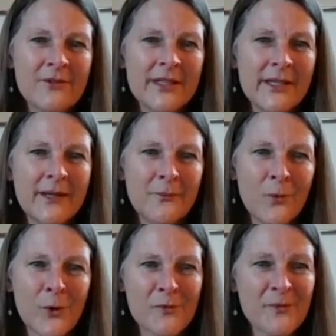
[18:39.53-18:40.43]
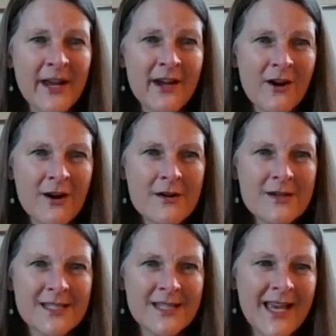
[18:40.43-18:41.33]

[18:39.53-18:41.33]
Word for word: really warmed my heart.